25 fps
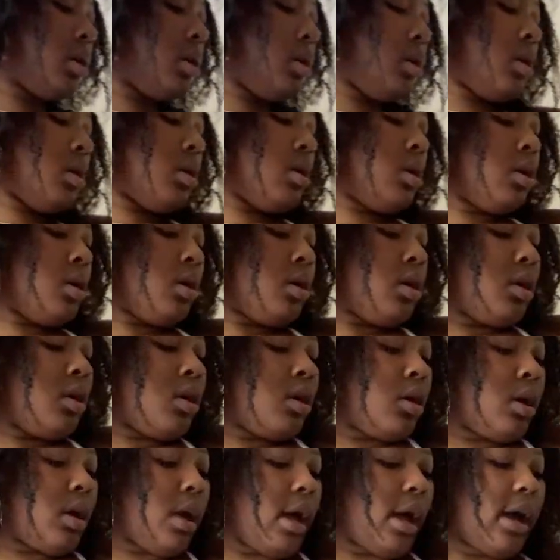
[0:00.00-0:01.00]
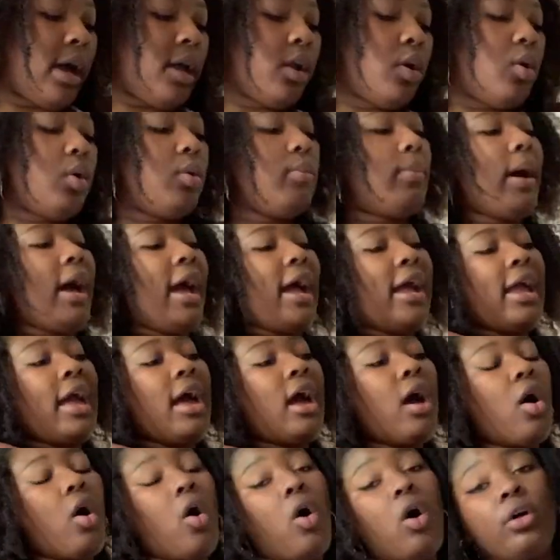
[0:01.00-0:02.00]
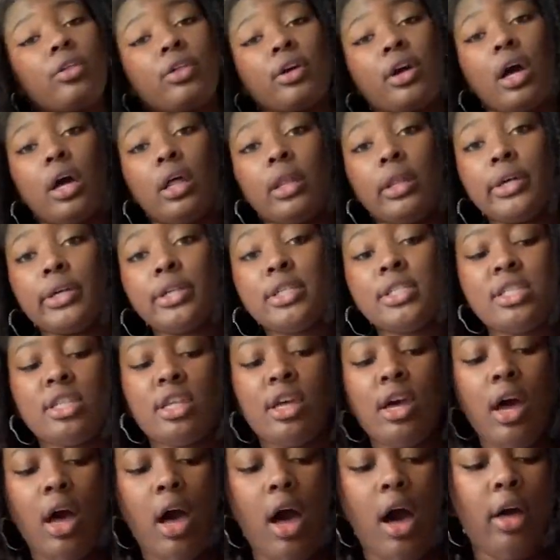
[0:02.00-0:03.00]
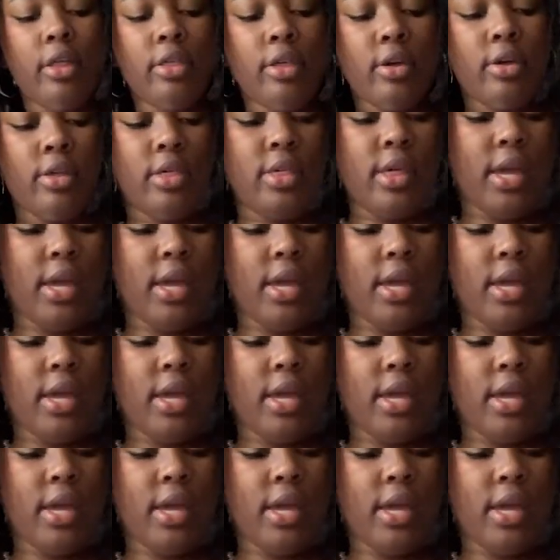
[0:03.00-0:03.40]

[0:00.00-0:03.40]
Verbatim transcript: Well, I got all the colors other